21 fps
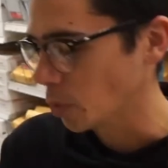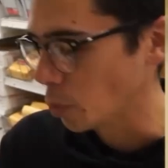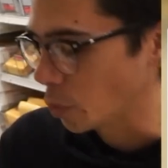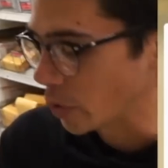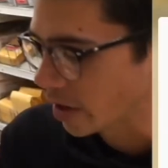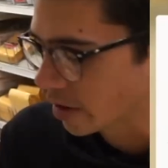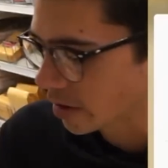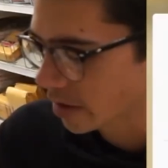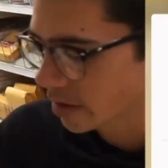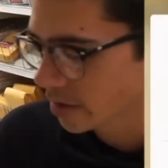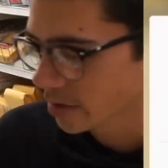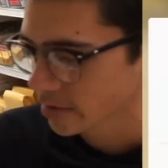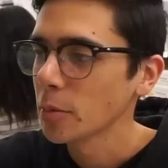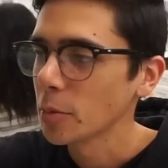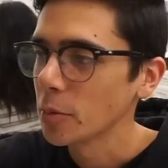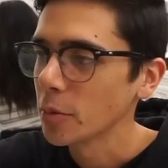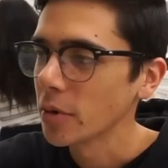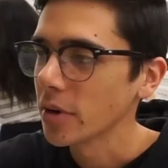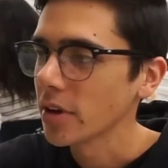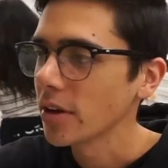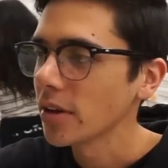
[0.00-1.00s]
Weird.
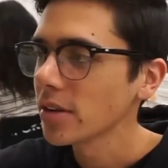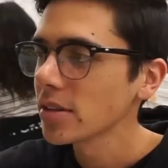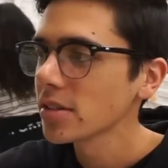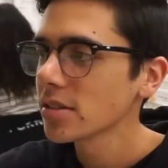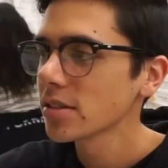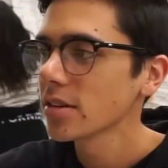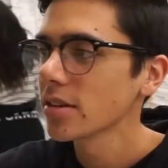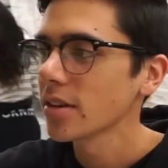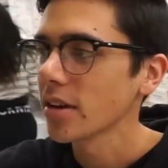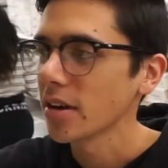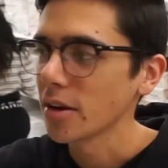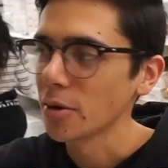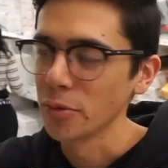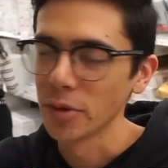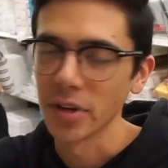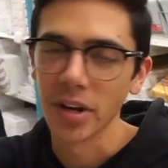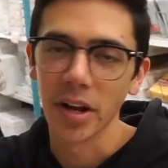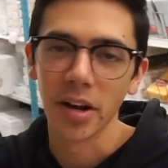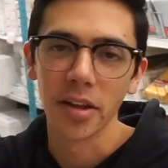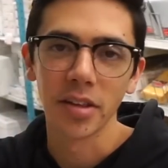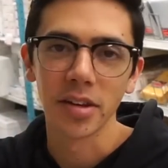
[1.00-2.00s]
What else? I don't
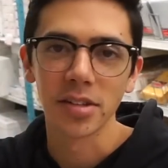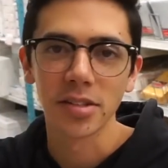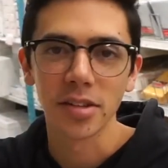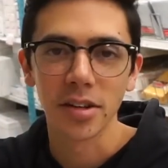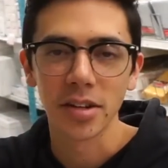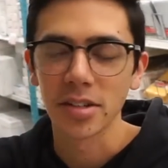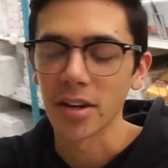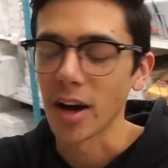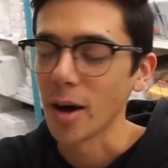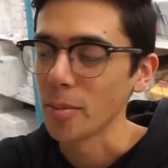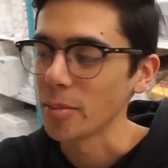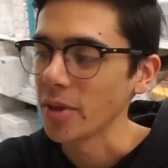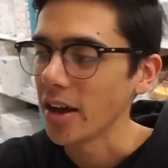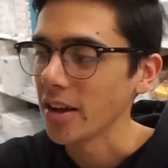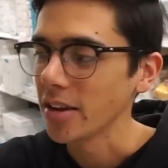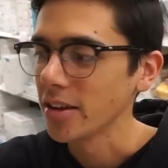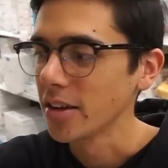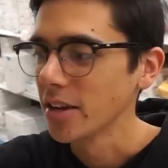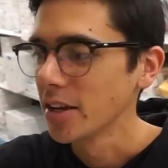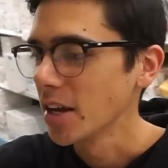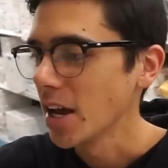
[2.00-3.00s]
think anything's going to top
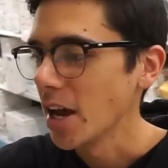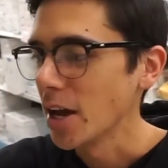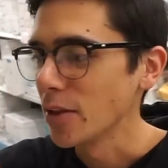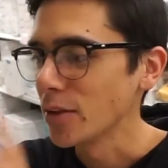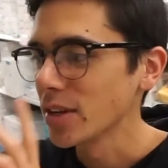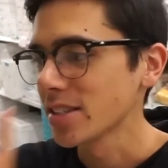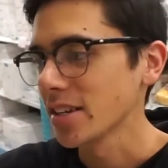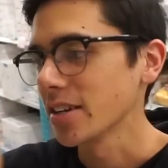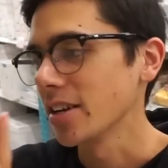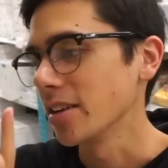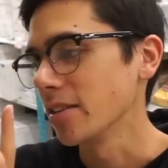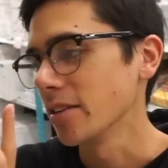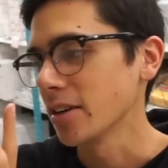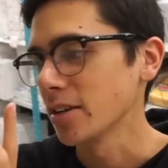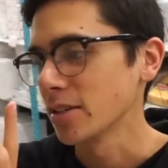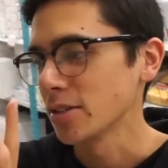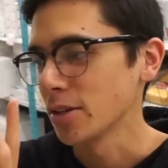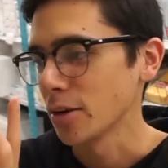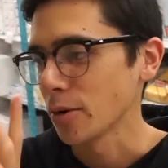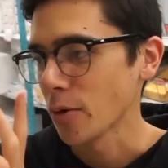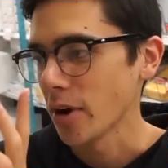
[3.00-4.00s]
that. Unless I get
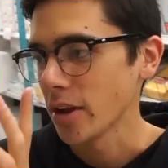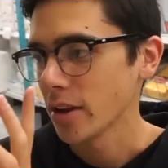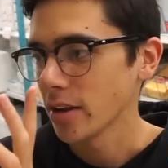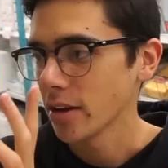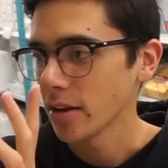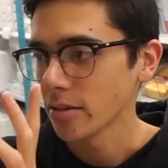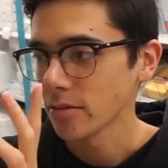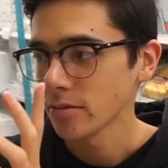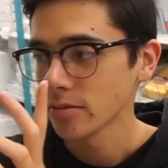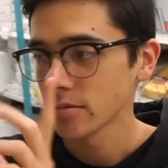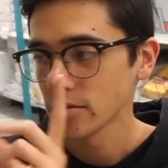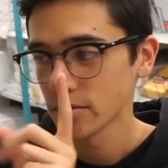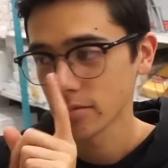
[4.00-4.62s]
Lickitung right now.